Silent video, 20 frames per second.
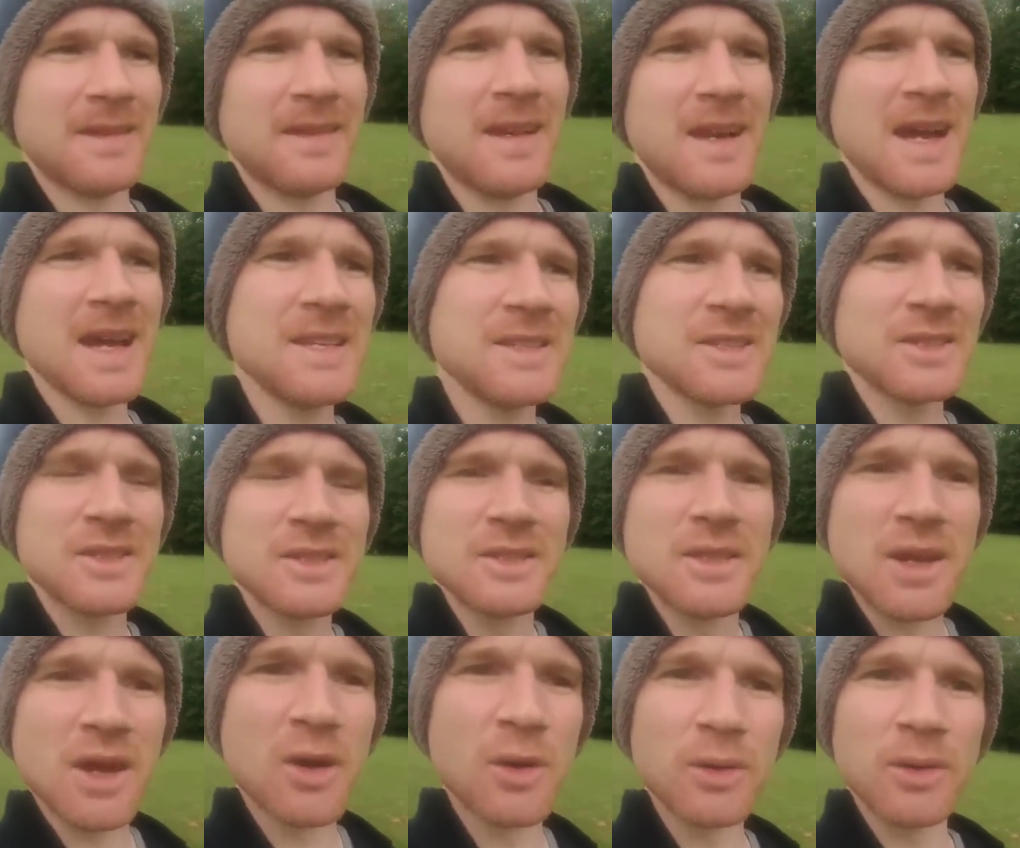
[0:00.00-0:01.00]
I just
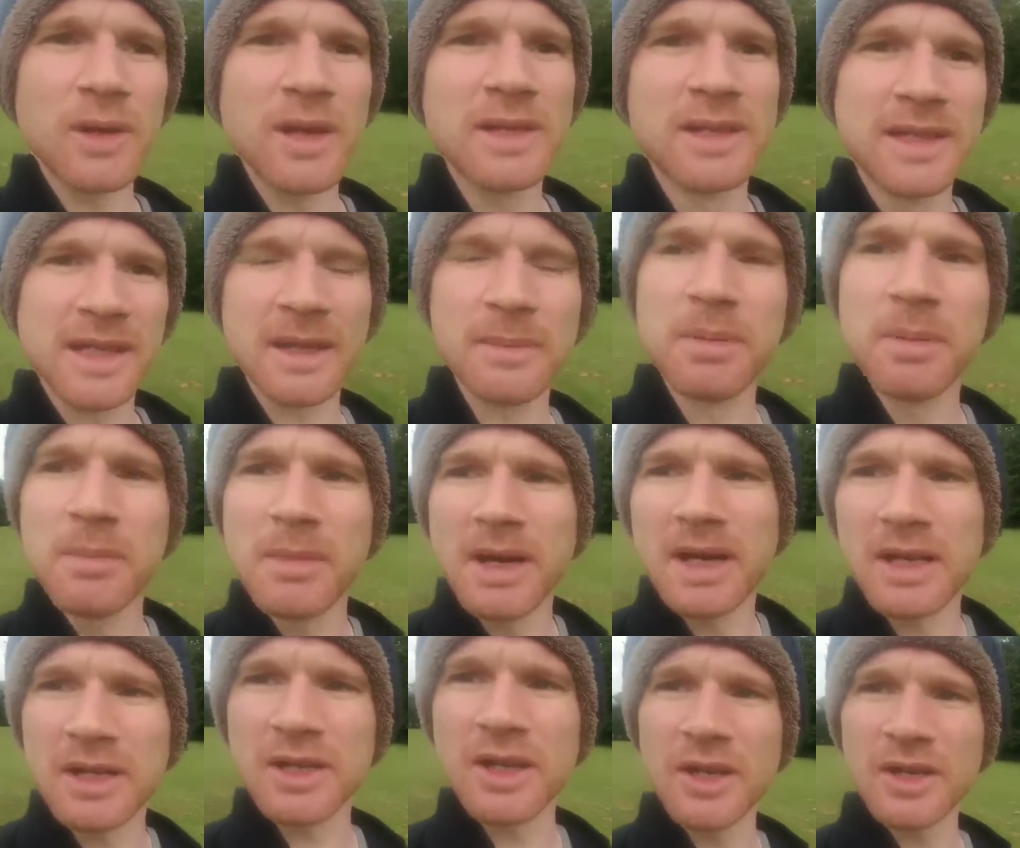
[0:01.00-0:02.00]
know deep in my
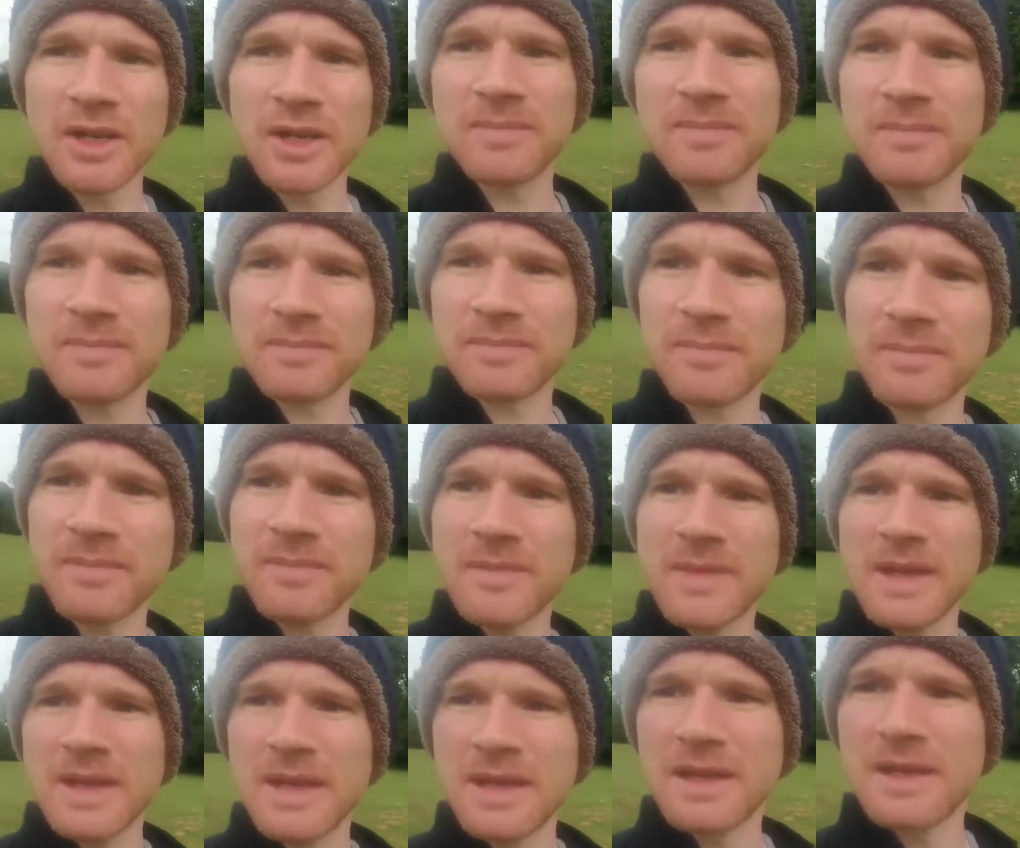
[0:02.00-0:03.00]
gut
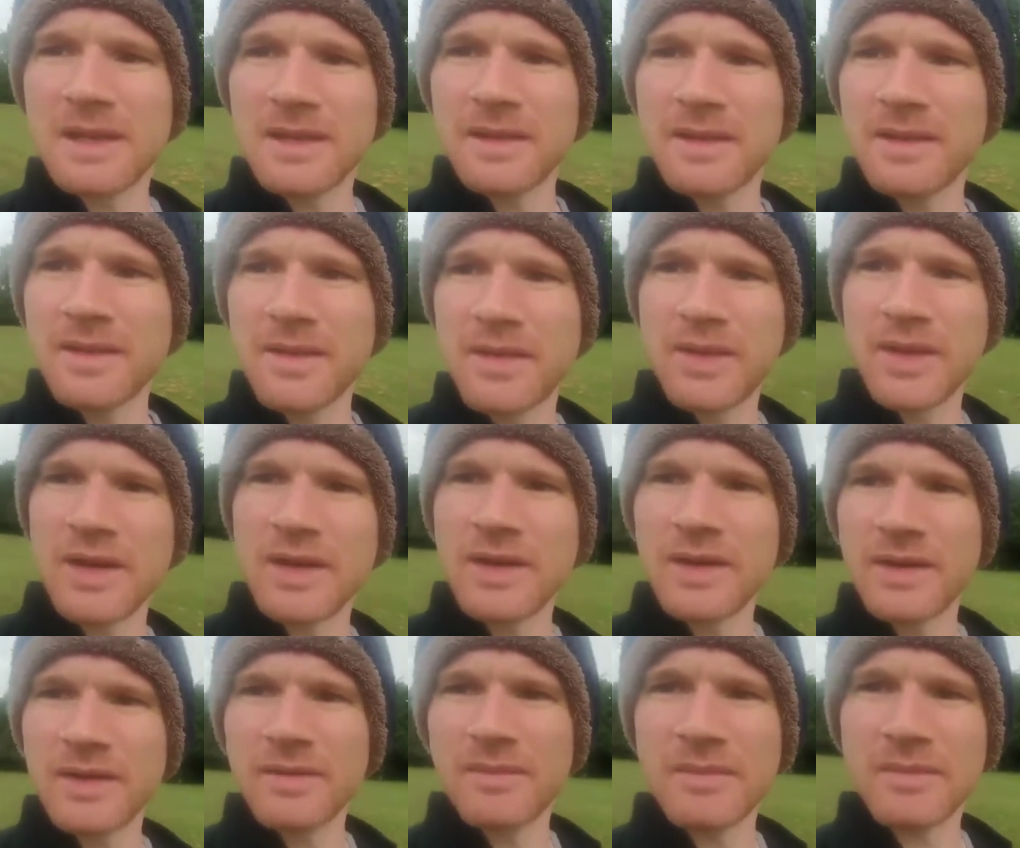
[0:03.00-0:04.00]
that
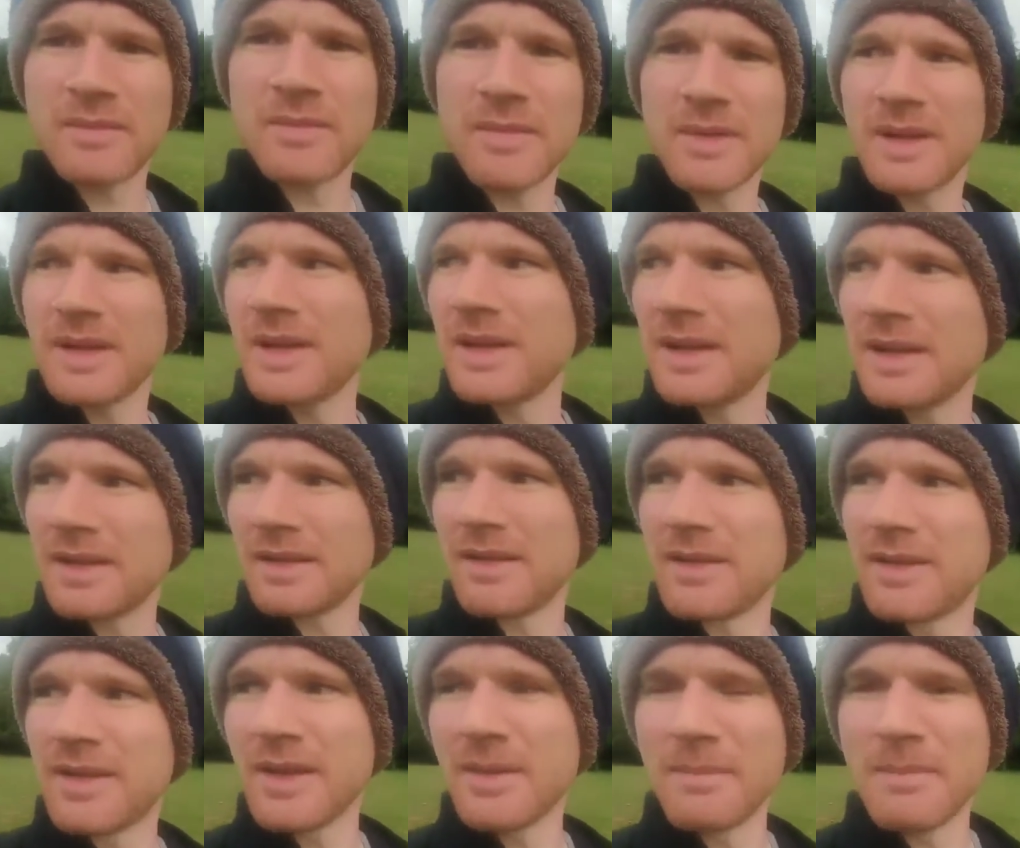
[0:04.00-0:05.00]

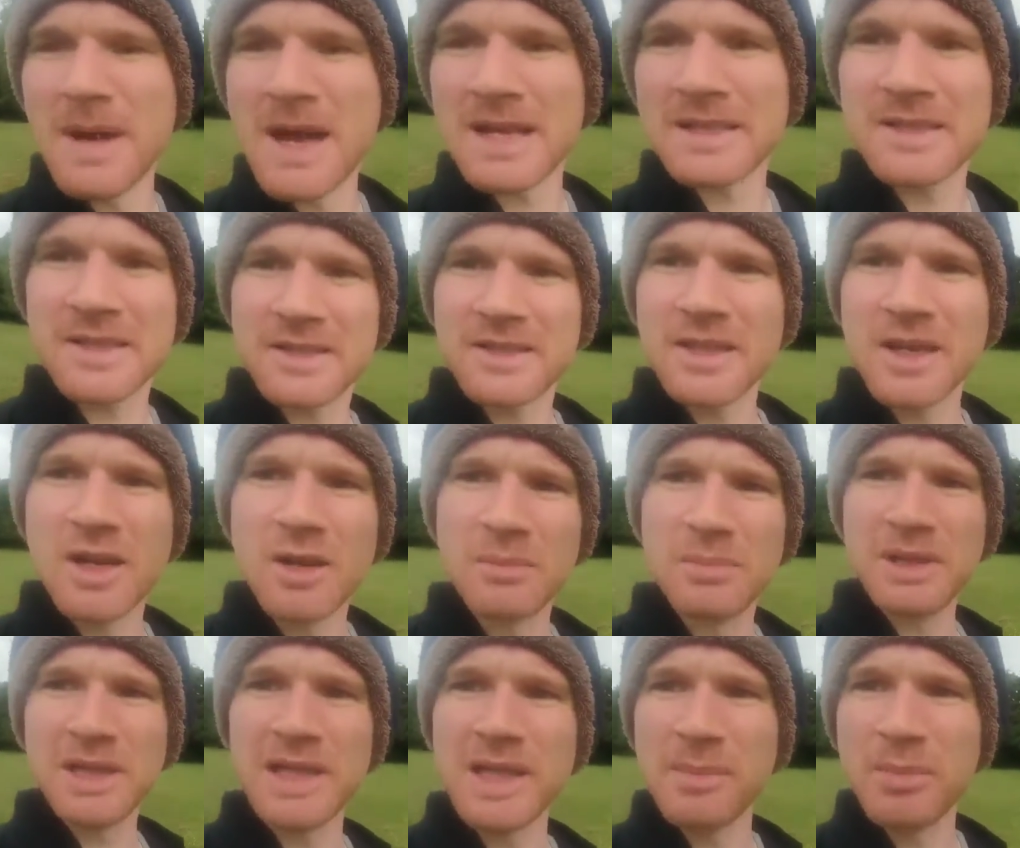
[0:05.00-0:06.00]
that masks are
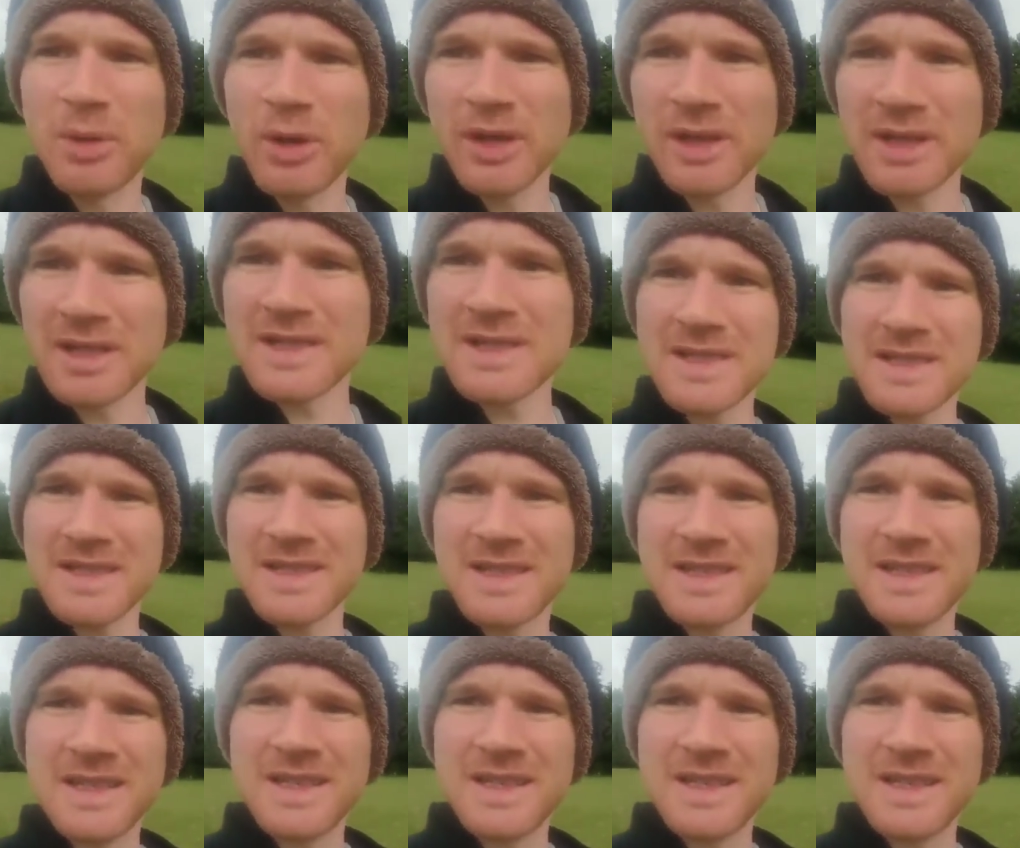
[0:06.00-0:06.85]
completely pointless